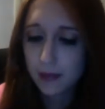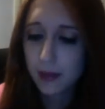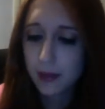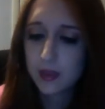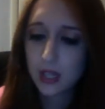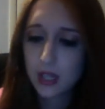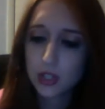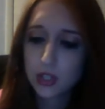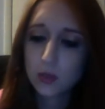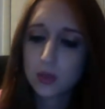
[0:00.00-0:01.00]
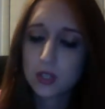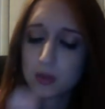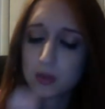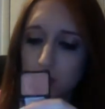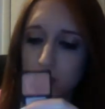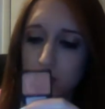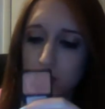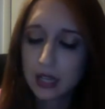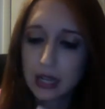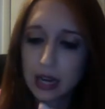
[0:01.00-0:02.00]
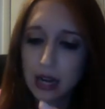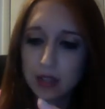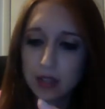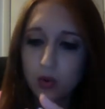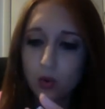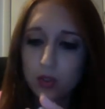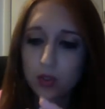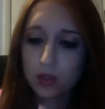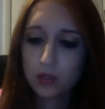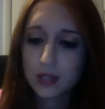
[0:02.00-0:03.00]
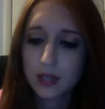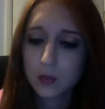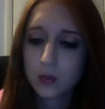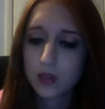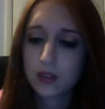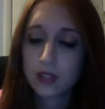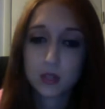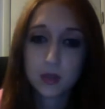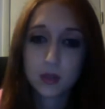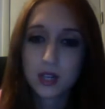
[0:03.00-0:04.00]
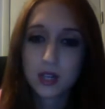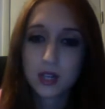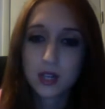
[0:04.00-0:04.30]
I mean, they do, but this one looks like it has a gold overlay more than this one does.